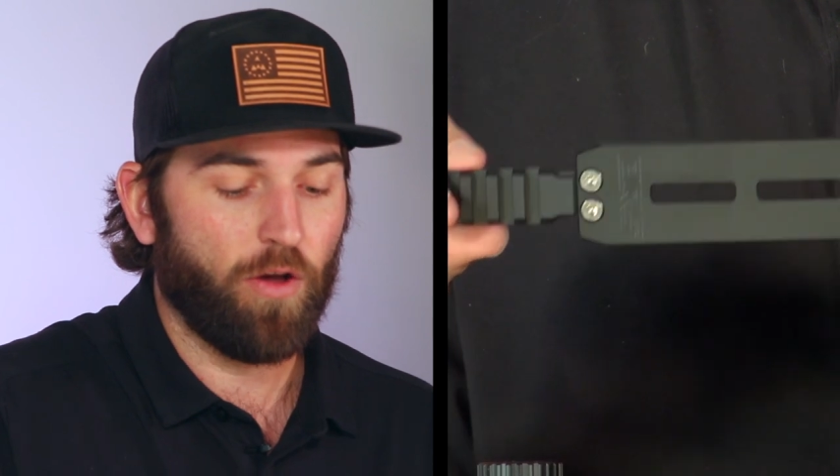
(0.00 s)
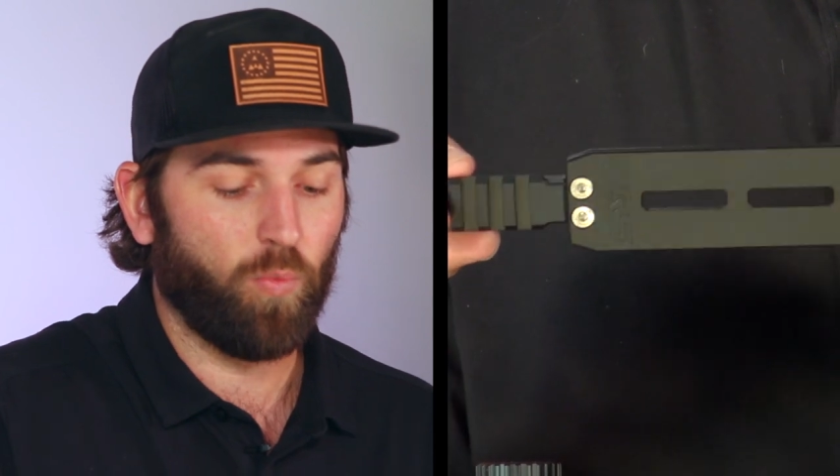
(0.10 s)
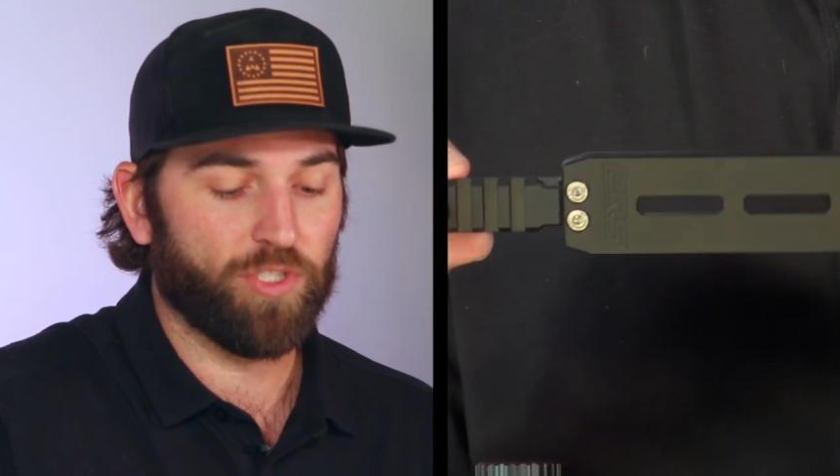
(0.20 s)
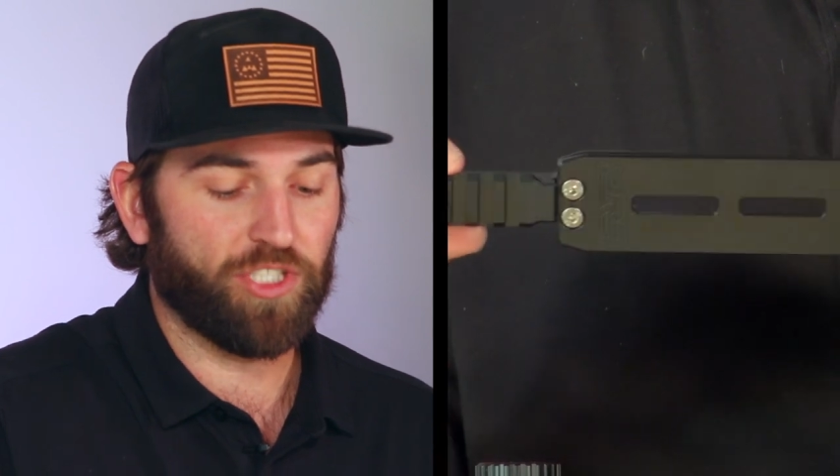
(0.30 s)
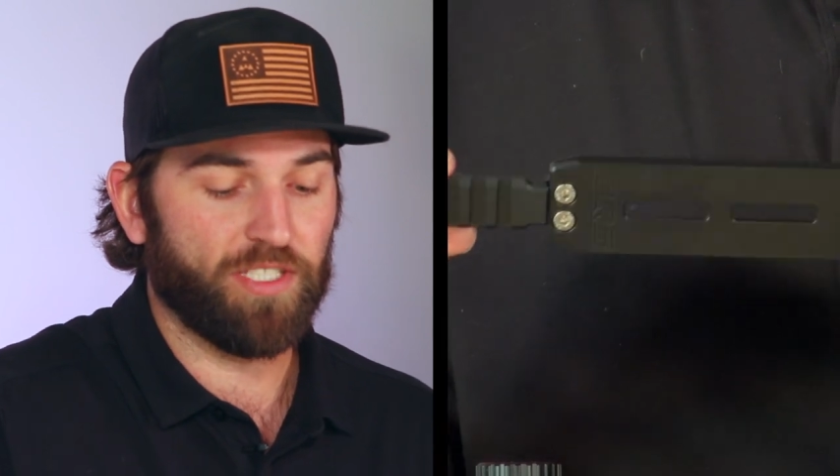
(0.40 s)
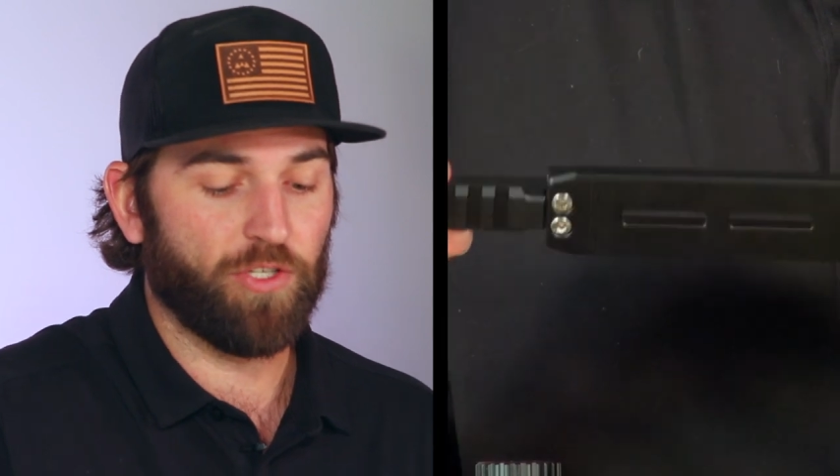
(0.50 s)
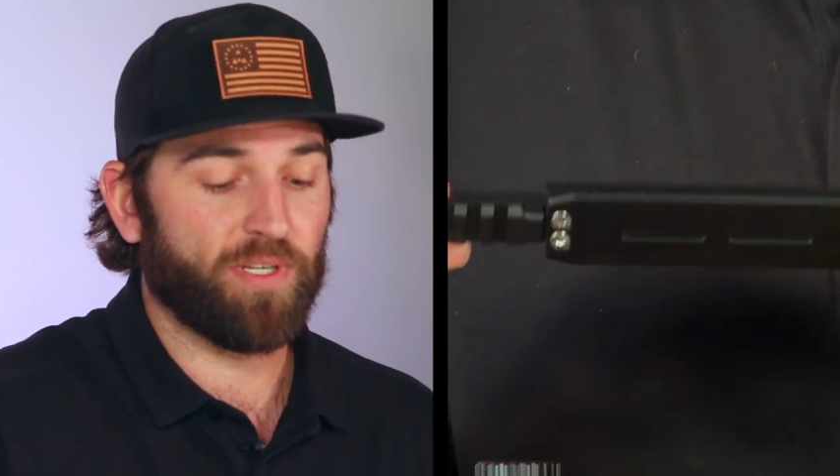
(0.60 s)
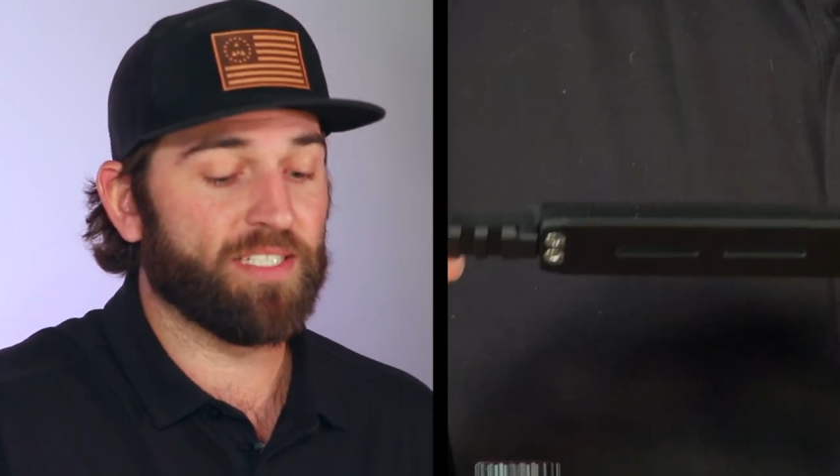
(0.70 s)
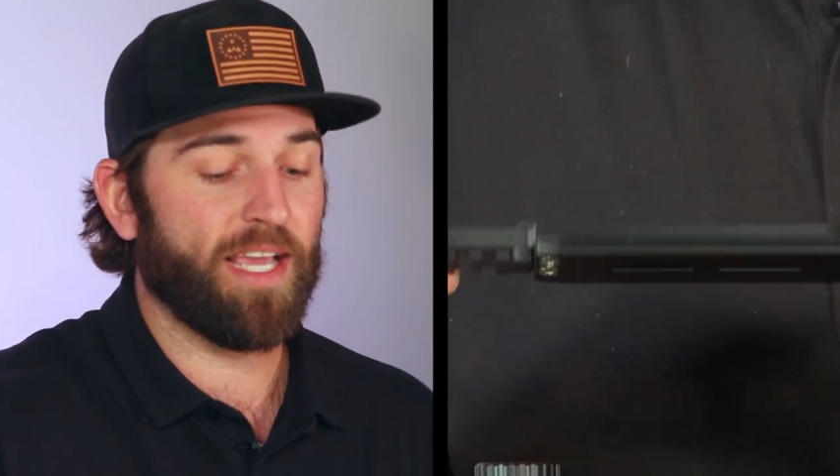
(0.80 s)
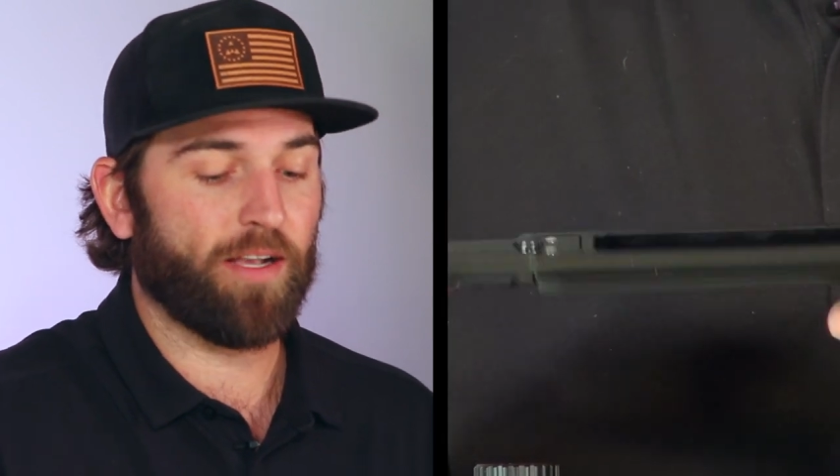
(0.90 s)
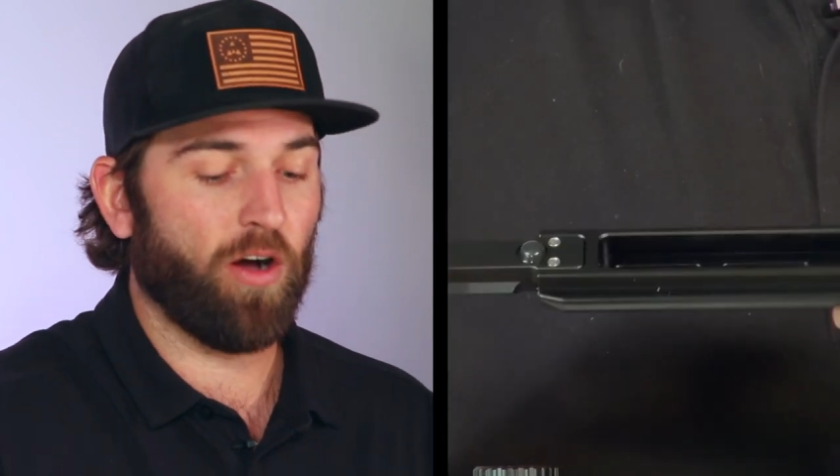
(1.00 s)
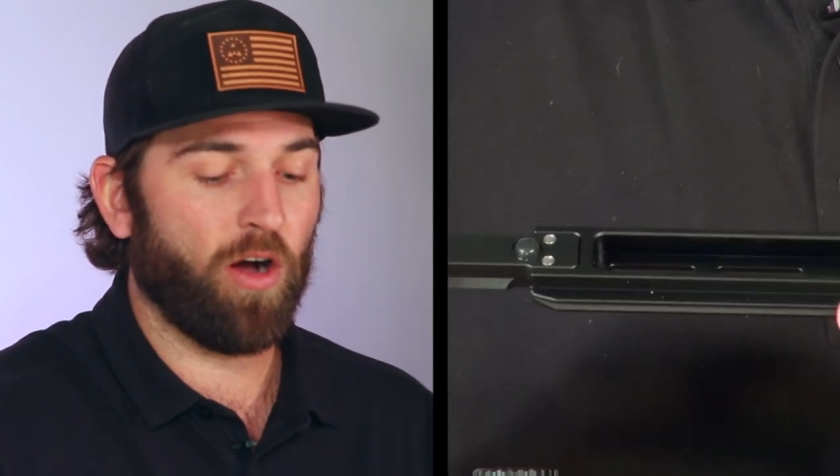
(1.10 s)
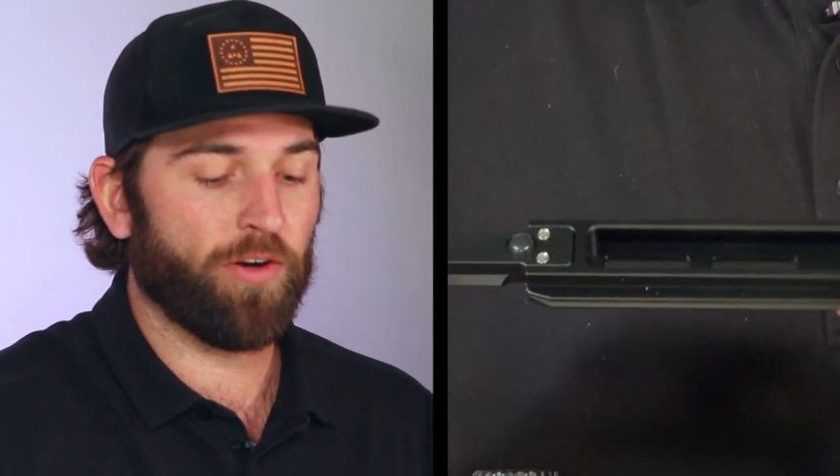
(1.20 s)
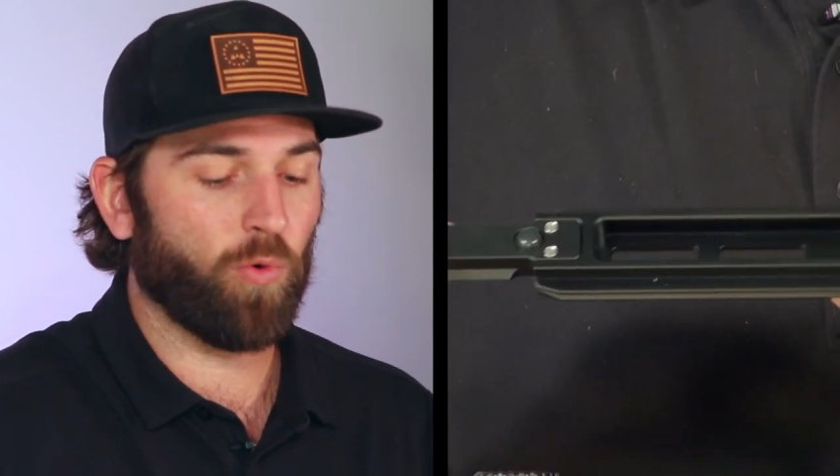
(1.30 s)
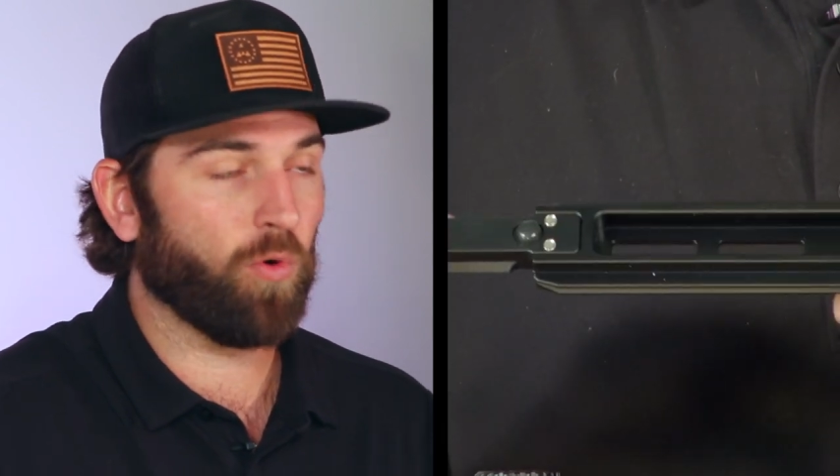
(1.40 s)
which you can take
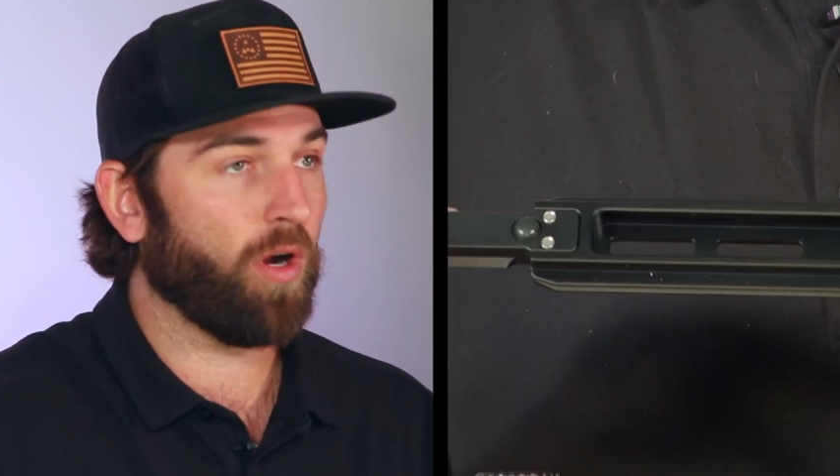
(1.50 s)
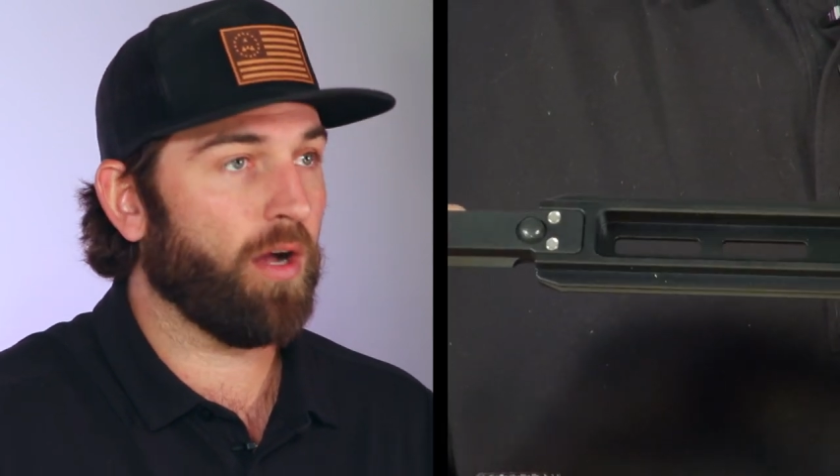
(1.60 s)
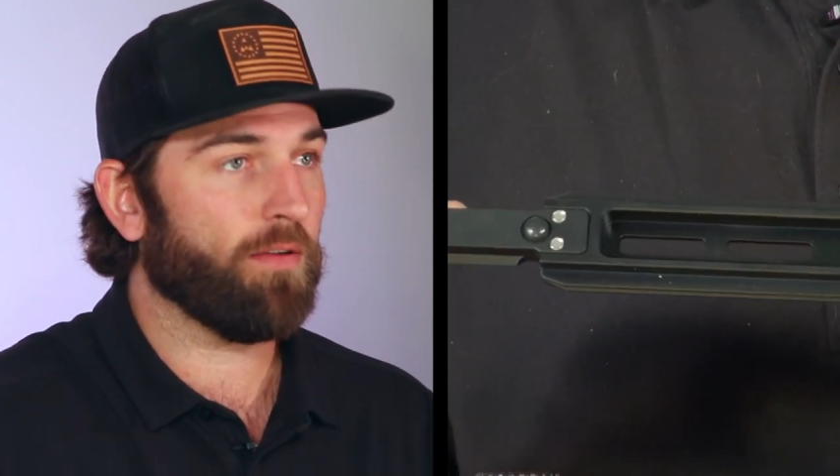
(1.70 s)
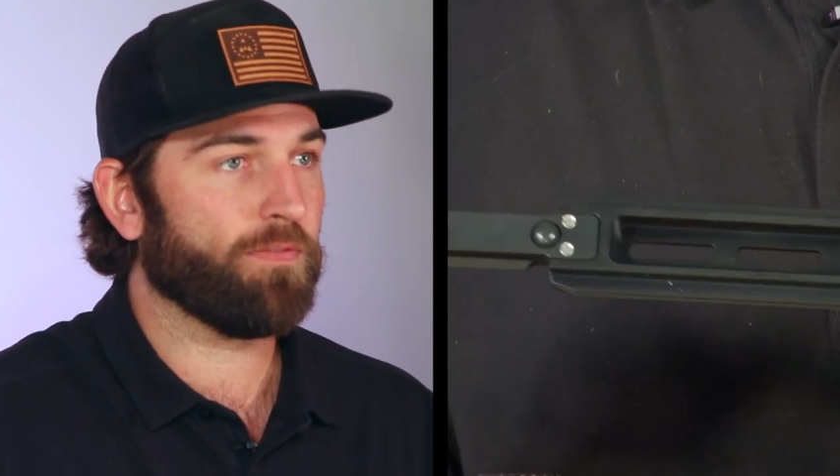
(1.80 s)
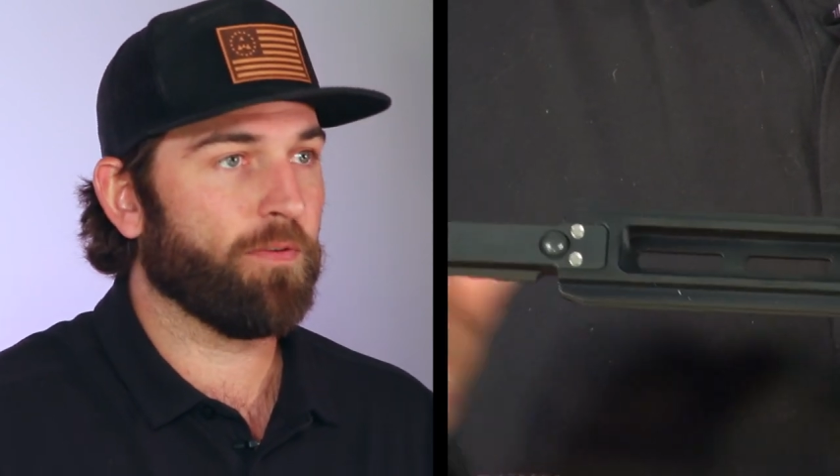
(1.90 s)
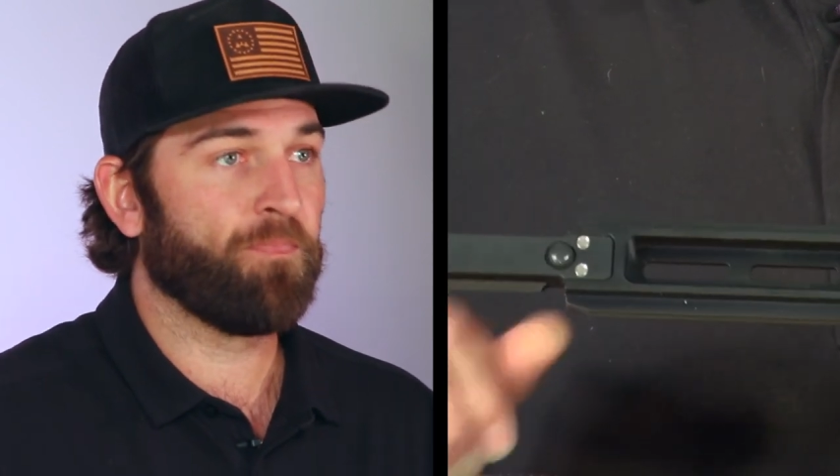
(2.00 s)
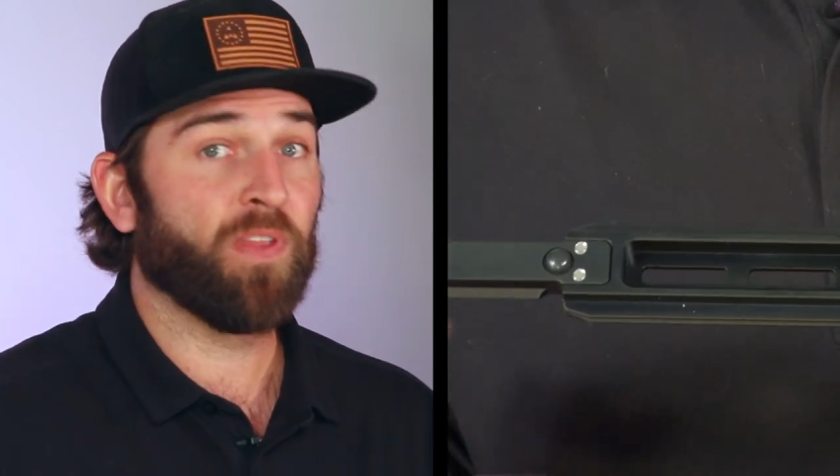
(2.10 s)
on or off.